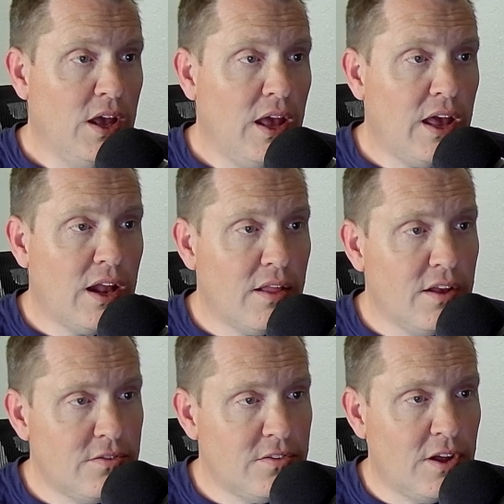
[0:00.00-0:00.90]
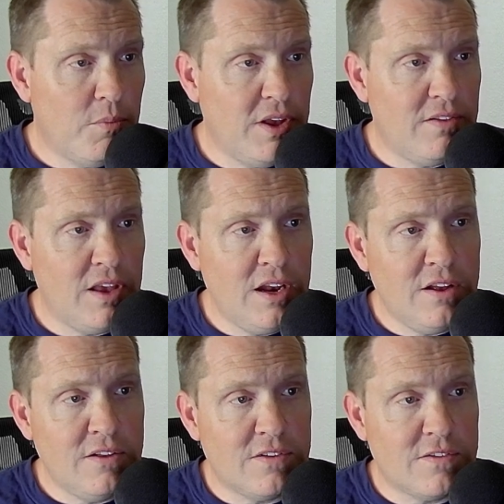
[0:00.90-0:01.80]
Analyzers help maintain
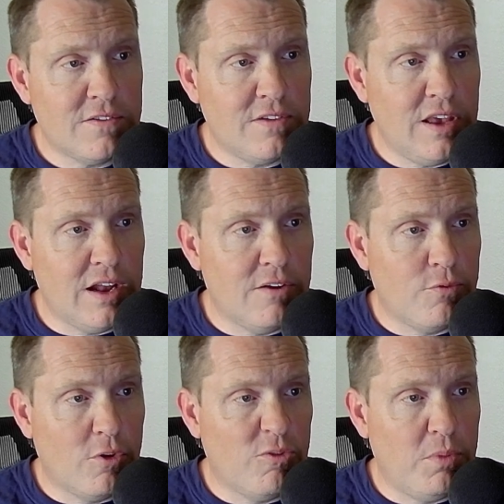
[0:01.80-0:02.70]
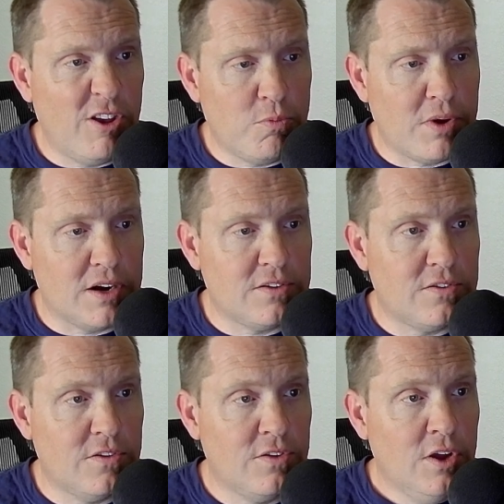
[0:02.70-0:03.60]
consistency and enforce best
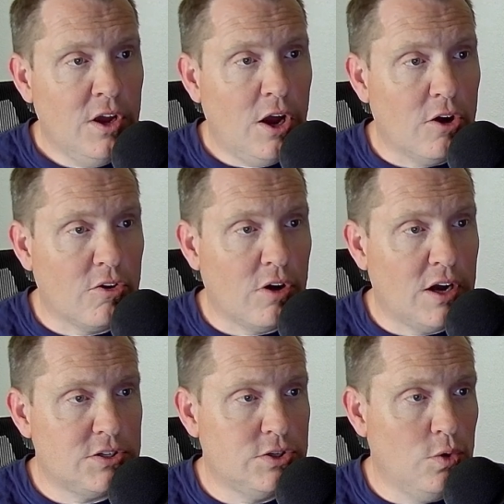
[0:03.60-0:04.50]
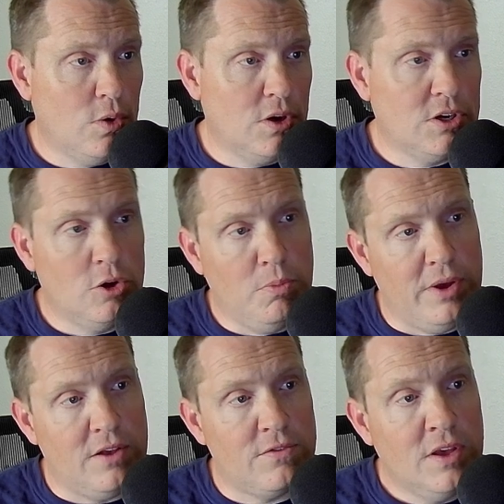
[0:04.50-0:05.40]
practices across your code
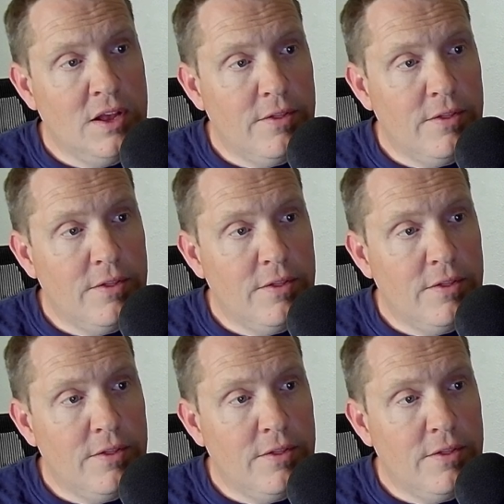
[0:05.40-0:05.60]
base.